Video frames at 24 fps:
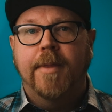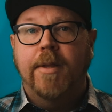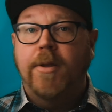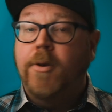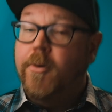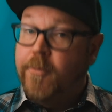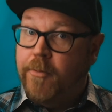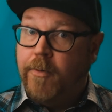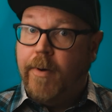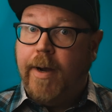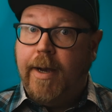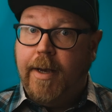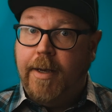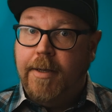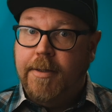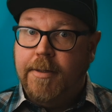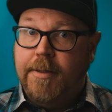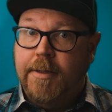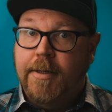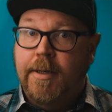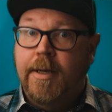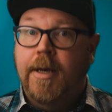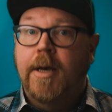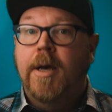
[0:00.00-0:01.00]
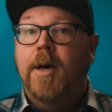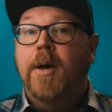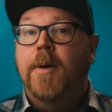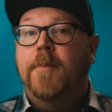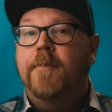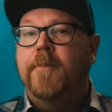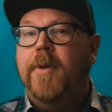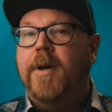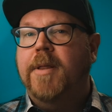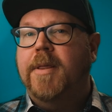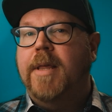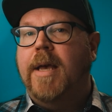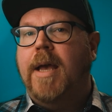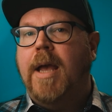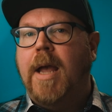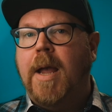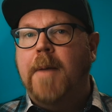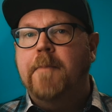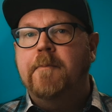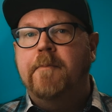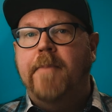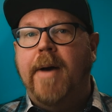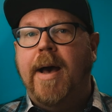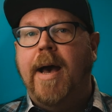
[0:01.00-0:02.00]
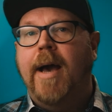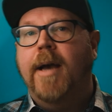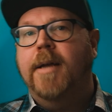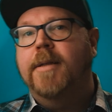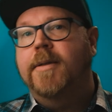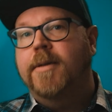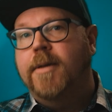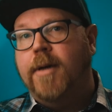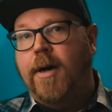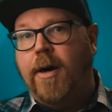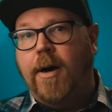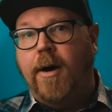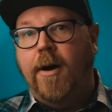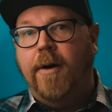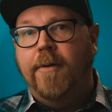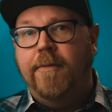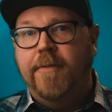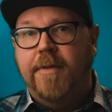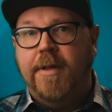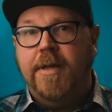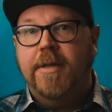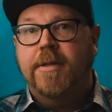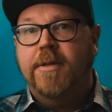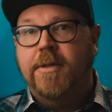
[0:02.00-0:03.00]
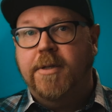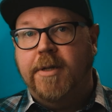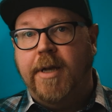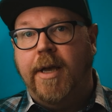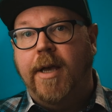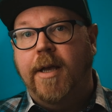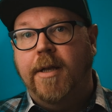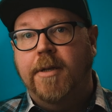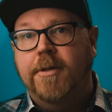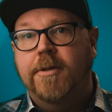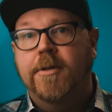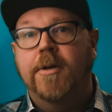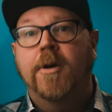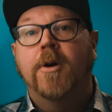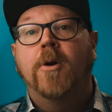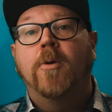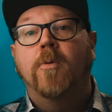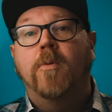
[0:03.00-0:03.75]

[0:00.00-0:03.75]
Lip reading: you're right, but the impact of this change